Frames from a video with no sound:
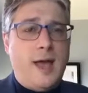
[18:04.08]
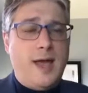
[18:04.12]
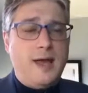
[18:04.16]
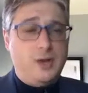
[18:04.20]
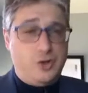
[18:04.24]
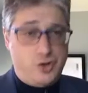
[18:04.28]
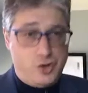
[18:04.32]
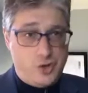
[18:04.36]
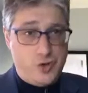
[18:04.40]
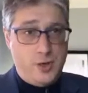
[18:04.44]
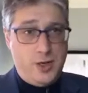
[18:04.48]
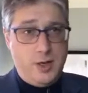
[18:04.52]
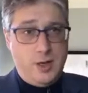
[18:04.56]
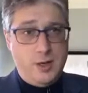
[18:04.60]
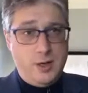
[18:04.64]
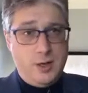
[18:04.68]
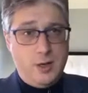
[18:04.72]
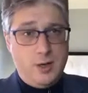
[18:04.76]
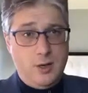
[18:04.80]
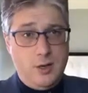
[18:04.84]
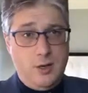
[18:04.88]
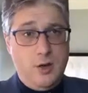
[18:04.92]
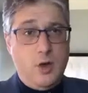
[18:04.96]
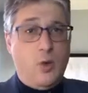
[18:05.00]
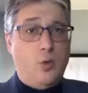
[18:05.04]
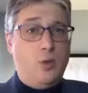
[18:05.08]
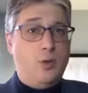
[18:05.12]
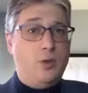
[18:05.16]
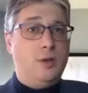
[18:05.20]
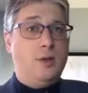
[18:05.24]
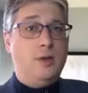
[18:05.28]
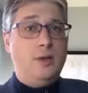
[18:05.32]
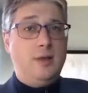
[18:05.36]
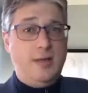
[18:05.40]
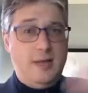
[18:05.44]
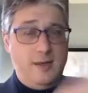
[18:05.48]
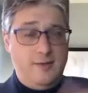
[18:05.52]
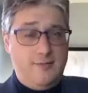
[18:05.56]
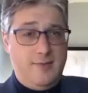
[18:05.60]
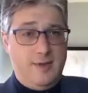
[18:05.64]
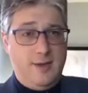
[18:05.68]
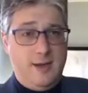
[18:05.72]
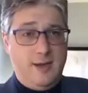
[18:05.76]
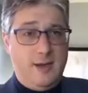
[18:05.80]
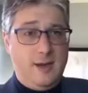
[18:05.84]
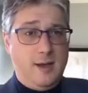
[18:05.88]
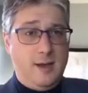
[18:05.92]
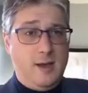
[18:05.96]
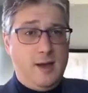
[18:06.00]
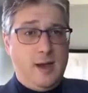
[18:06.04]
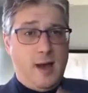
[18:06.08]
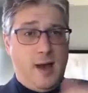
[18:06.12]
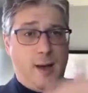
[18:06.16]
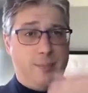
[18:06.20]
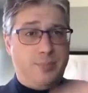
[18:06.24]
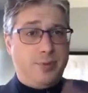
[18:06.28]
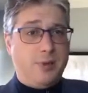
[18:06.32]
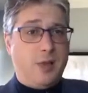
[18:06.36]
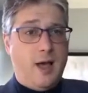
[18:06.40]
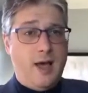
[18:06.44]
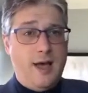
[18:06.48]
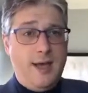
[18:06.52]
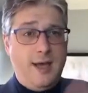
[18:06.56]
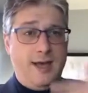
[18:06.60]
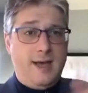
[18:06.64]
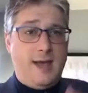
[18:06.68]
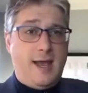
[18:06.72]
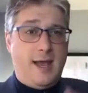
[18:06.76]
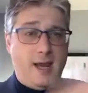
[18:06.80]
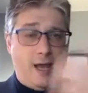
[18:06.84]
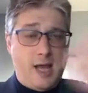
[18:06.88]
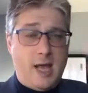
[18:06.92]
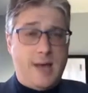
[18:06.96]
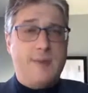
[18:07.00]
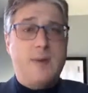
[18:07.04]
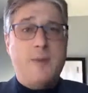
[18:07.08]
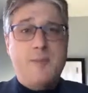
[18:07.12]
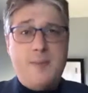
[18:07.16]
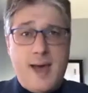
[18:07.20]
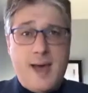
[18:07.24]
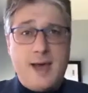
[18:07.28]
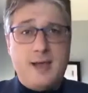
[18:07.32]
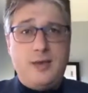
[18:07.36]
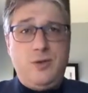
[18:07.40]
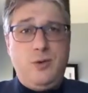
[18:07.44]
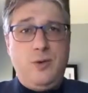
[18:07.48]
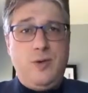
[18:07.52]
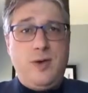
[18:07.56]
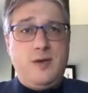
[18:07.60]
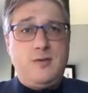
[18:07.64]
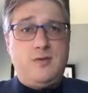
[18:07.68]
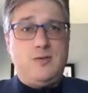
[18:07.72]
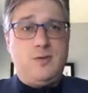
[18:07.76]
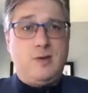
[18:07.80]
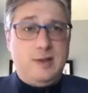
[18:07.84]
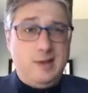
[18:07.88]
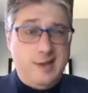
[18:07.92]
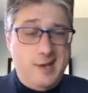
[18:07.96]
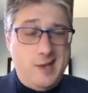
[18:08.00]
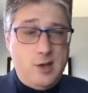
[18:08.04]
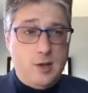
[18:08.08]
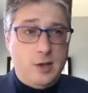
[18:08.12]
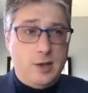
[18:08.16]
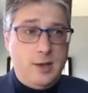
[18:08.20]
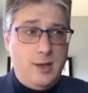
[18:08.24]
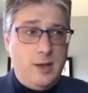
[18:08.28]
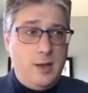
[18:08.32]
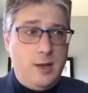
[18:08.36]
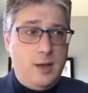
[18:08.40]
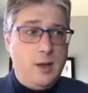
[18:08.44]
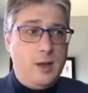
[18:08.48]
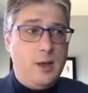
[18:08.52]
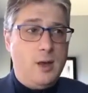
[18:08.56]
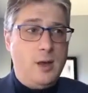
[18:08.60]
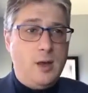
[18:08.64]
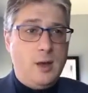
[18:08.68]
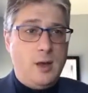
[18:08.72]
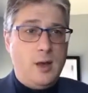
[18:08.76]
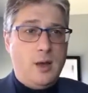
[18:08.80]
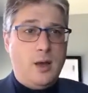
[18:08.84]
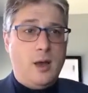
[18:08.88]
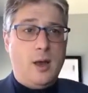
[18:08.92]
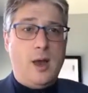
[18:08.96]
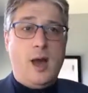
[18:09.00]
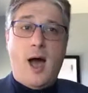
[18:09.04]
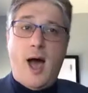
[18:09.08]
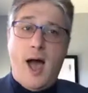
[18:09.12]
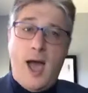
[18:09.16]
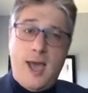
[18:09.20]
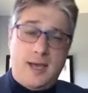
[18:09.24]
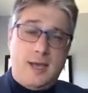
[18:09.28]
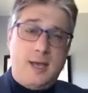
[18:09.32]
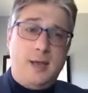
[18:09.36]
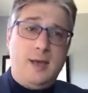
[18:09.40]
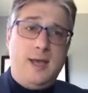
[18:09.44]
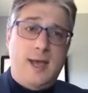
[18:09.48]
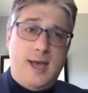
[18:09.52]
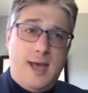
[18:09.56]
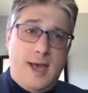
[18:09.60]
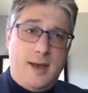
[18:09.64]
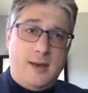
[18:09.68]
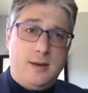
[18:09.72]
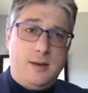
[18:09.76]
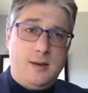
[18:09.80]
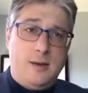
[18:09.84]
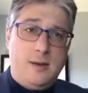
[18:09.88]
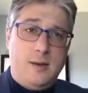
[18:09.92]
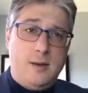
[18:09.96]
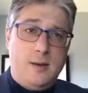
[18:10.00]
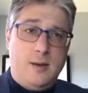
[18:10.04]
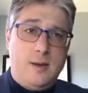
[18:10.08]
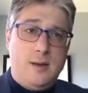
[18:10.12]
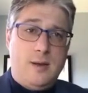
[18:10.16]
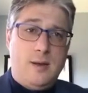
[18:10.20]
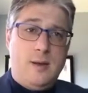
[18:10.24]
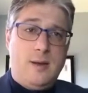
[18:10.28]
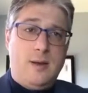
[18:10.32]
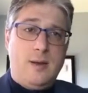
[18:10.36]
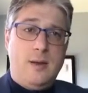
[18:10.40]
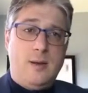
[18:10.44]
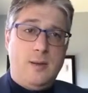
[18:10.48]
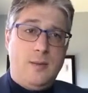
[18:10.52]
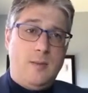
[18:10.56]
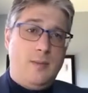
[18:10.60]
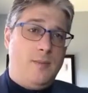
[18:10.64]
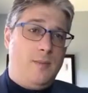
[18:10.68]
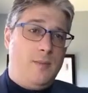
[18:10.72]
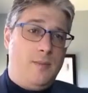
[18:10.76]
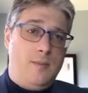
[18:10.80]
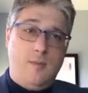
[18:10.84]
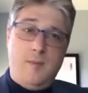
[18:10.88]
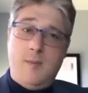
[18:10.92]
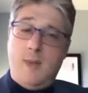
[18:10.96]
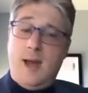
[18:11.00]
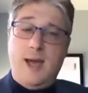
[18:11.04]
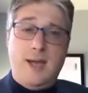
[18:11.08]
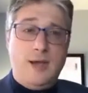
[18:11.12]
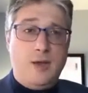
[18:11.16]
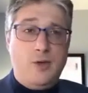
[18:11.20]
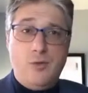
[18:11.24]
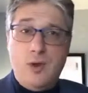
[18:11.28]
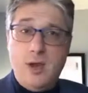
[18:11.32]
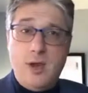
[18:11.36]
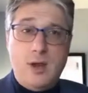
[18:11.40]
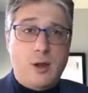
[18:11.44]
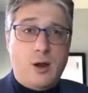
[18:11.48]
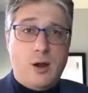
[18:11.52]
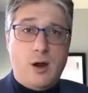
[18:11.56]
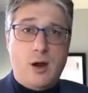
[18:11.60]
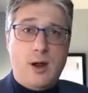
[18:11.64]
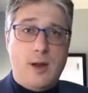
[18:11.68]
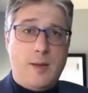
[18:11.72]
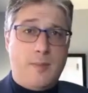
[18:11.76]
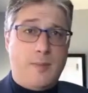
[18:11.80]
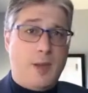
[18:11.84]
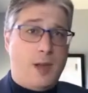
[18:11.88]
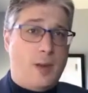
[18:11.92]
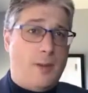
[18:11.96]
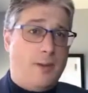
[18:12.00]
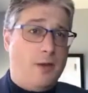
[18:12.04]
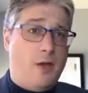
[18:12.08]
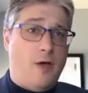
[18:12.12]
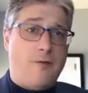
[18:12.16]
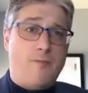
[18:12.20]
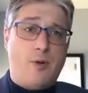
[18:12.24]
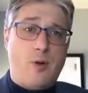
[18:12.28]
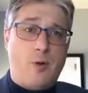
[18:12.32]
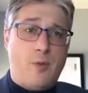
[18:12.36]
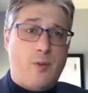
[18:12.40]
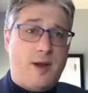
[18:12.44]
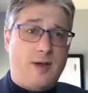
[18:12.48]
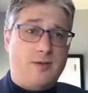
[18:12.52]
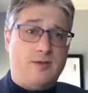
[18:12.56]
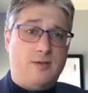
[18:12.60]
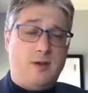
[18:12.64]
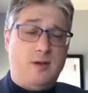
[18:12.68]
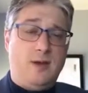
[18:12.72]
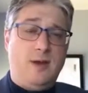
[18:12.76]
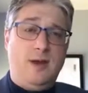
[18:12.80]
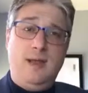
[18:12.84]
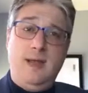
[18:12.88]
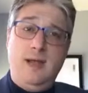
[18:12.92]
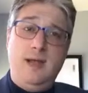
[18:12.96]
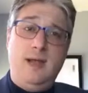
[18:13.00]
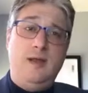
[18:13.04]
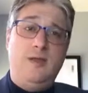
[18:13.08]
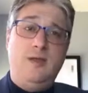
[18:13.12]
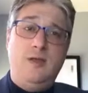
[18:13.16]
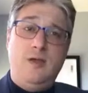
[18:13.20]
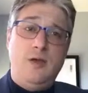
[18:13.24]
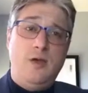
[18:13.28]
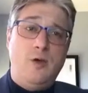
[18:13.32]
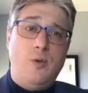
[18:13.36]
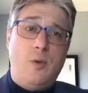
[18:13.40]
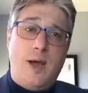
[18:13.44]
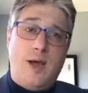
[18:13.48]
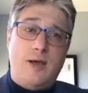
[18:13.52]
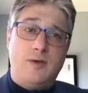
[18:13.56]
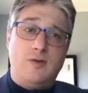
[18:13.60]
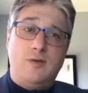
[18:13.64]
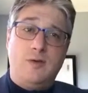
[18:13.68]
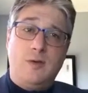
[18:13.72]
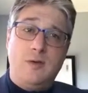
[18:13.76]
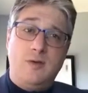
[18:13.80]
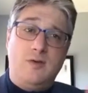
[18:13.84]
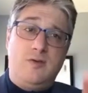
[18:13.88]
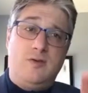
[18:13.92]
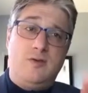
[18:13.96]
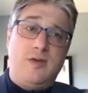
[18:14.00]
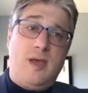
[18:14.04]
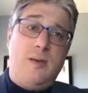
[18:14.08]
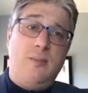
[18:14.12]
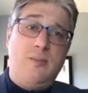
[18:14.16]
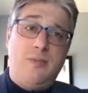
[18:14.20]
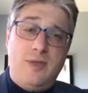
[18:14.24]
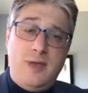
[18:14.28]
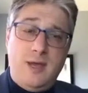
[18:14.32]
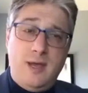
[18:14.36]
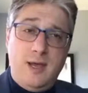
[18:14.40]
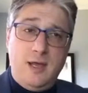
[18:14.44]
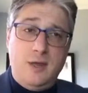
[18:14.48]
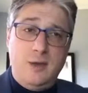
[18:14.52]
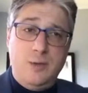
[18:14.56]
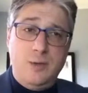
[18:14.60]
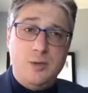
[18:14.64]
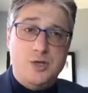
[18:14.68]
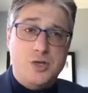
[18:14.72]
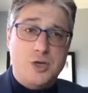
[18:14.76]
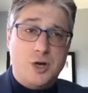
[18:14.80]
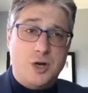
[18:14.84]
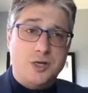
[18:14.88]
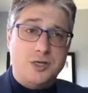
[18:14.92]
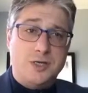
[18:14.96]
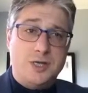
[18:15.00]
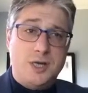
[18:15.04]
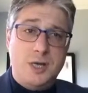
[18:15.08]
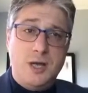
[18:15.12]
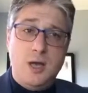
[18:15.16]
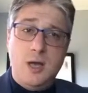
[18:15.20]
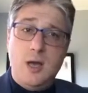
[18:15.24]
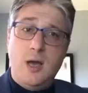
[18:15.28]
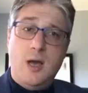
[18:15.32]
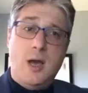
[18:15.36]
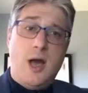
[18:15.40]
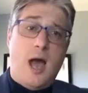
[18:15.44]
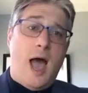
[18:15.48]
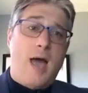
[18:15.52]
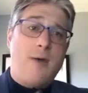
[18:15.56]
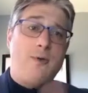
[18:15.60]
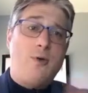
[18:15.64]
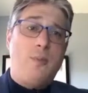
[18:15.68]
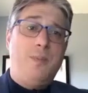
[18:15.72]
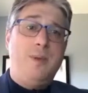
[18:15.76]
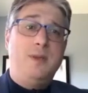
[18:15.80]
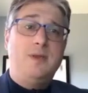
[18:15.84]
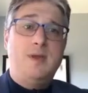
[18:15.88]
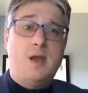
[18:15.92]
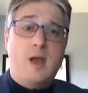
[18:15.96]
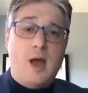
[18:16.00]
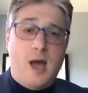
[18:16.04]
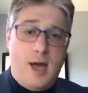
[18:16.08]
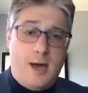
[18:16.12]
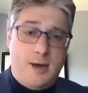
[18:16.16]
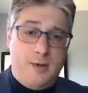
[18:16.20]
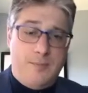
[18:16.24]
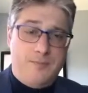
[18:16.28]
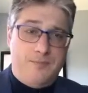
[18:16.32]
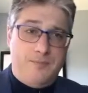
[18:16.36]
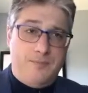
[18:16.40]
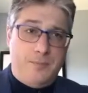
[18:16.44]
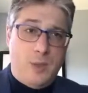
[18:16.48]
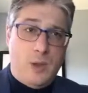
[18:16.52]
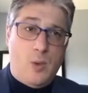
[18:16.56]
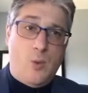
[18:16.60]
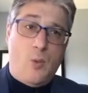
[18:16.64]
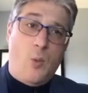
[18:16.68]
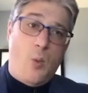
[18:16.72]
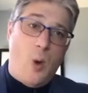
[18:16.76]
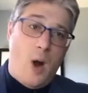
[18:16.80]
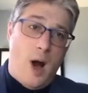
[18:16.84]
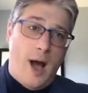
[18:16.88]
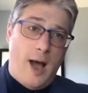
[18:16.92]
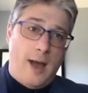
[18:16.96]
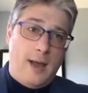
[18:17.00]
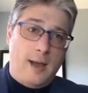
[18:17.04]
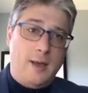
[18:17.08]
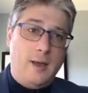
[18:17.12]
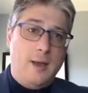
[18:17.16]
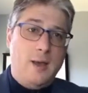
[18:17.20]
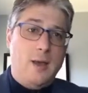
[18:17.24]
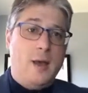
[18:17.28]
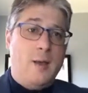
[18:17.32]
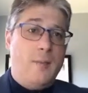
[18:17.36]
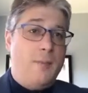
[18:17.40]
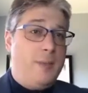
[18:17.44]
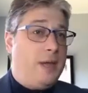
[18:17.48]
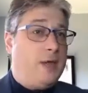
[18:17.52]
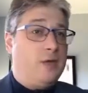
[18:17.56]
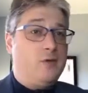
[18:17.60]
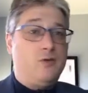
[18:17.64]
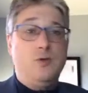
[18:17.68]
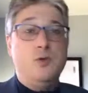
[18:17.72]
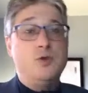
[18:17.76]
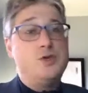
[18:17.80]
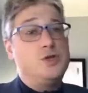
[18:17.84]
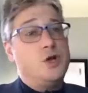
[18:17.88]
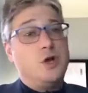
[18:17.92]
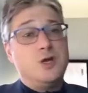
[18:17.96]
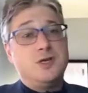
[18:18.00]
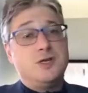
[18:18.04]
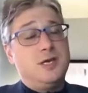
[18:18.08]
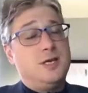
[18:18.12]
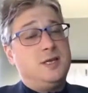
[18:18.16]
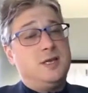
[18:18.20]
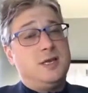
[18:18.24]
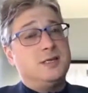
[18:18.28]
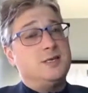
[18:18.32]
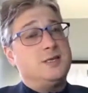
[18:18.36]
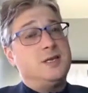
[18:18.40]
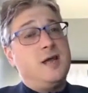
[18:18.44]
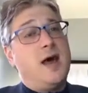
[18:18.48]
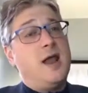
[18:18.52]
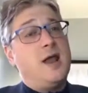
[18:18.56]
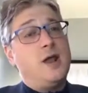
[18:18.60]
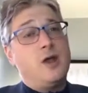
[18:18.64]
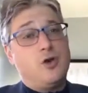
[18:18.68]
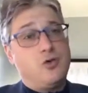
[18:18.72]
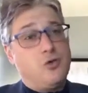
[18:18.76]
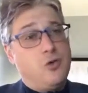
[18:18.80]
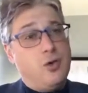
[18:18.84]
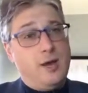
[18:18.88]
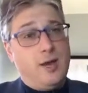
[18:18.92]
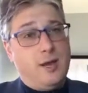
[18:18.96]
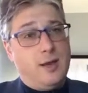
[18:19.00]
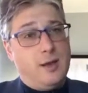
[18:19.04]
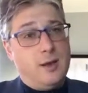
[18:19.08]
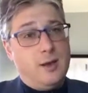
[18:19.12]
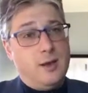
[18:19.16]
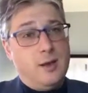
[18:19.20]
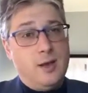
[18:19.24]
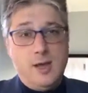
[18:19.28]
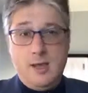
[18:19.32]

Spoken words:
entry, no leaving, applying, and coming back to the U.S. legally, I can get my green card and become a lawful permanent resident in the U.S. Same thing in New Jersey. I will be denied. Why? Because New Jersey does not agree